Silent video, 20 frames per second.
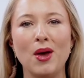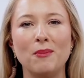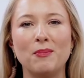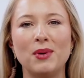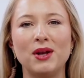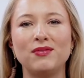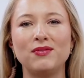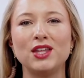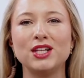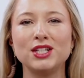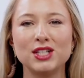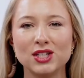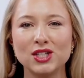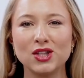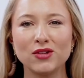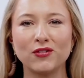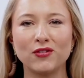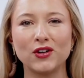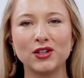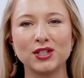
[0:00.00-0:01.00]
But if this is
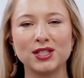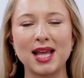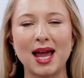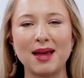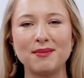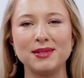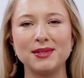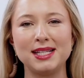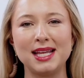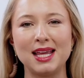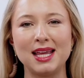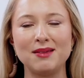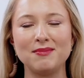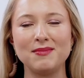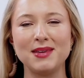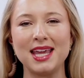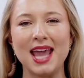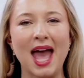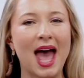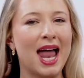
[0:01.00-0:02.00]
the first time seeing
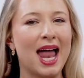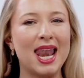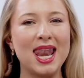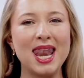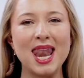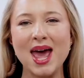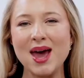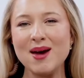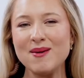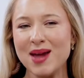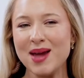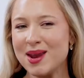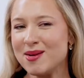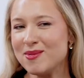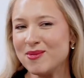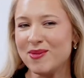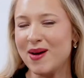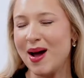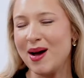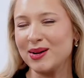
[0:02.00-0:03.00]
me, hello
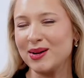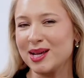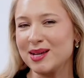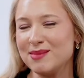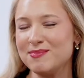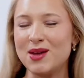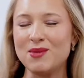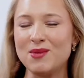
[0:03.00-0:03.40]
and welcome